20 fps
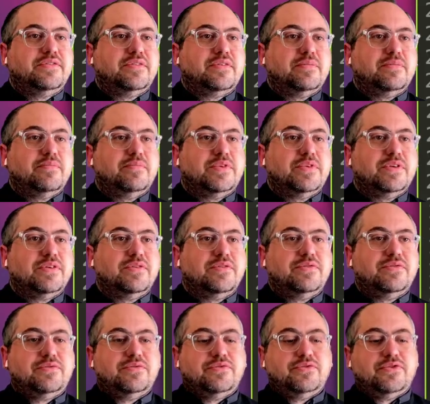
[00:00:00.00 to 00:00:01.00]
just to
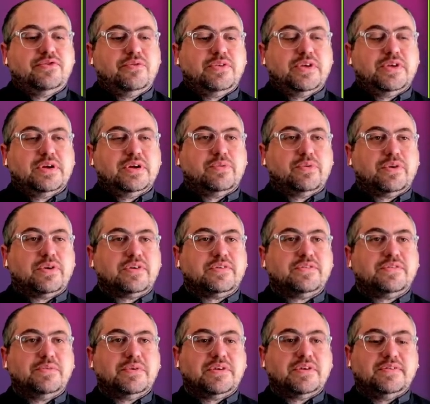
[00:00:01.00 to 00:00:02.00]
show that it
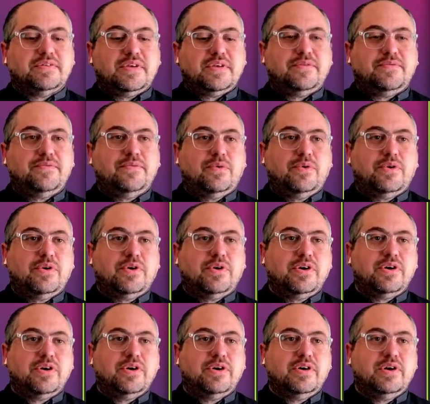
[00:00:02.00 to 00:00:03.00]
works. So we could say
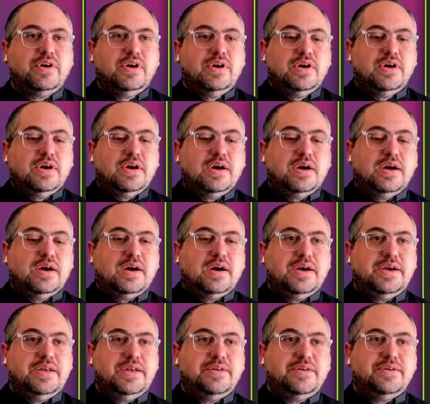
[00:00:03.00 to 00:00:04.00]
for
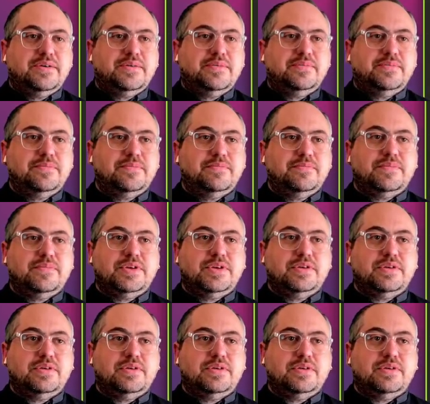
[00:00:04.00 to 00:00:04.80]
item